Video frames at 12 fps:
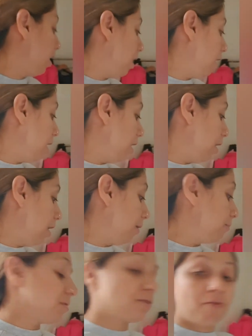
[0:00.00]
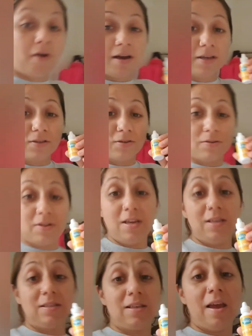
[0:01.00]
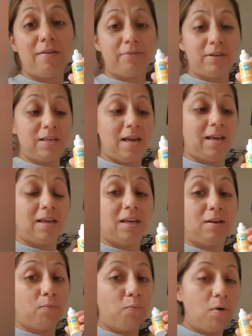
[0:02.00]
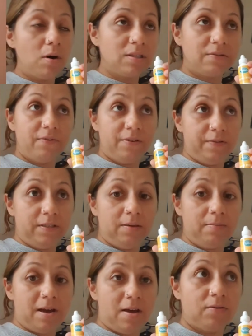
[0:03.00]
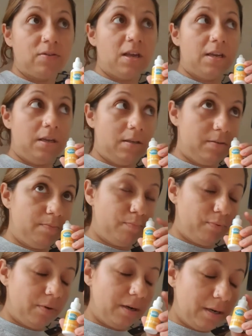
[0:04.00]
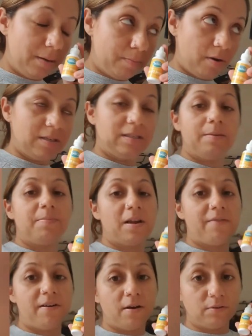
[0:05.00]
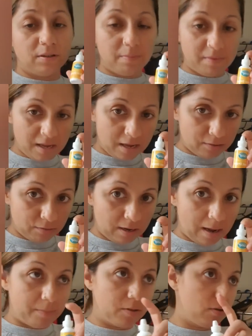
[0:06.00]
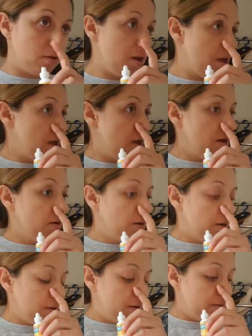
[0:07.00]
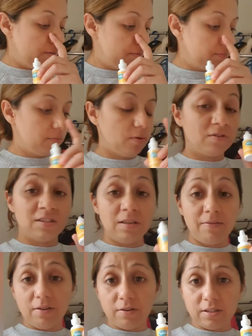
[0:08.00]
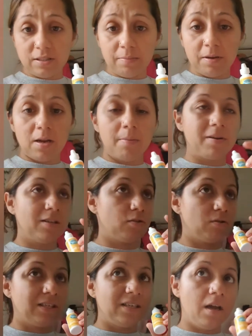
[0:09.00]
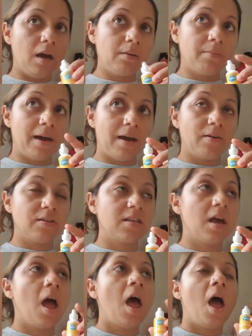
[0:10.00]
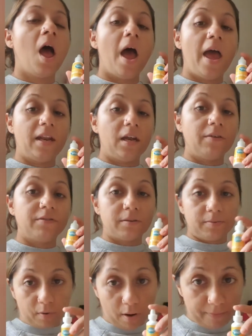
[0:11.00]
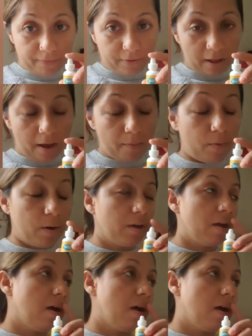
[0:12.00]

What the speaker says: So I do this every day. It was £15 and it's pretty pricey, but I found something else on Amazon, very similar, but it's only £9, and I've subscribed for that one.